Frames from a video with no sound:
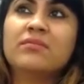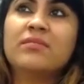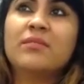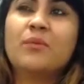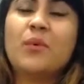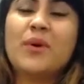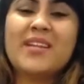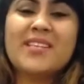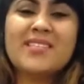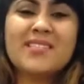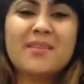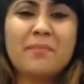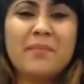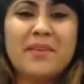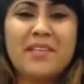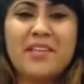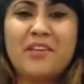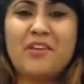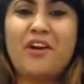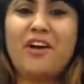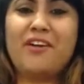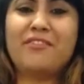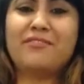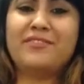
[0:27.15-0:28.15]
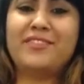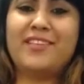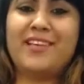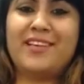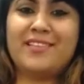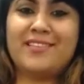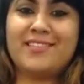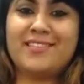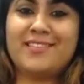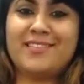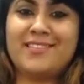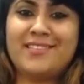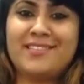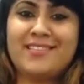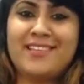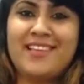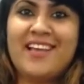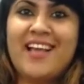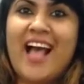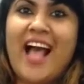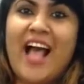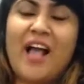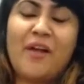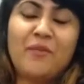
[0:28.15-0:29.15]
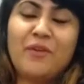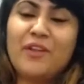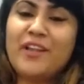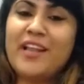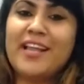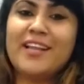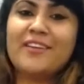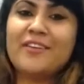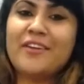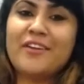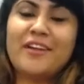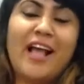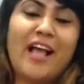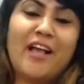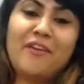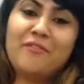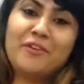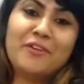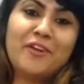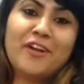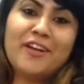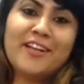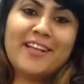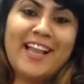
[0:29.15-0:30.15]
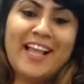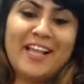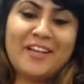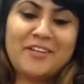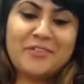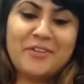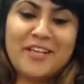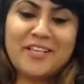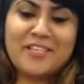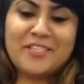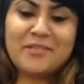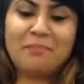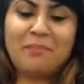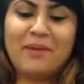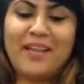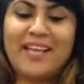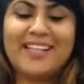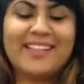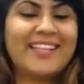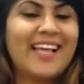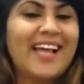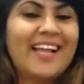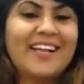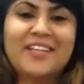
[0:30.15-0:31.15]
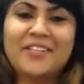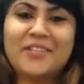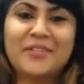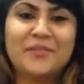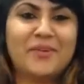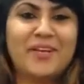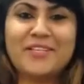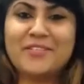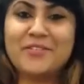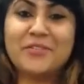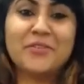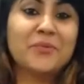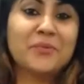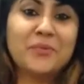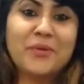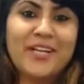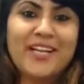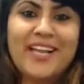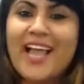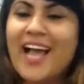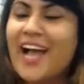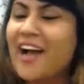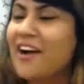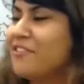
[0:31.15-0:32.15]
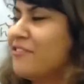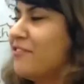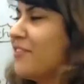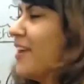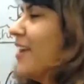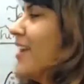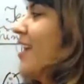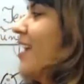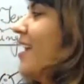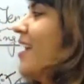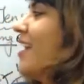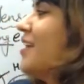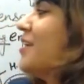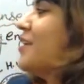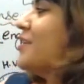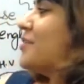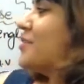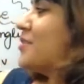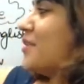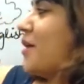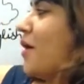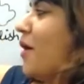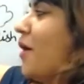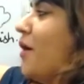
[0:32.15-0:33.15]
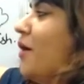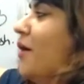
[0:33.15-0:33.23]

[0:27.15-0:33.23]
What is the meaning of this? I will not like to explain that, otherwise you would laugh. So